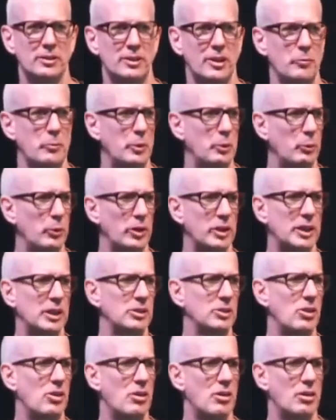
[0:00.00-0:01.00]
I've been working
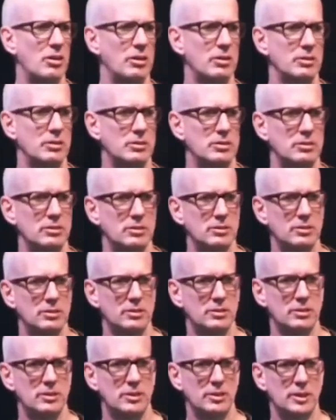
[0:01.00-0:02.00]
long,
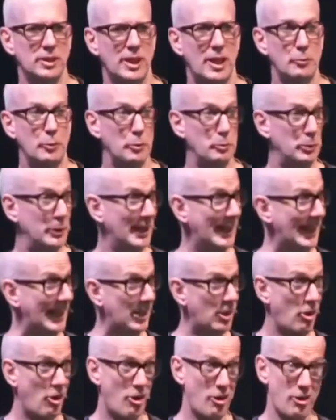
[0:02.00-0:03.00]
I've been playing
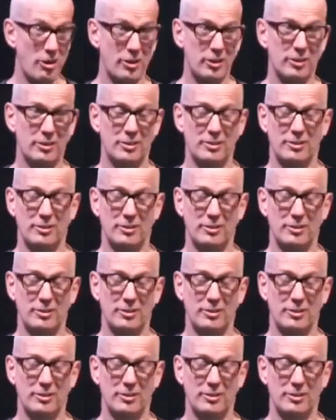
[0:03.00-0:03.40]
hard,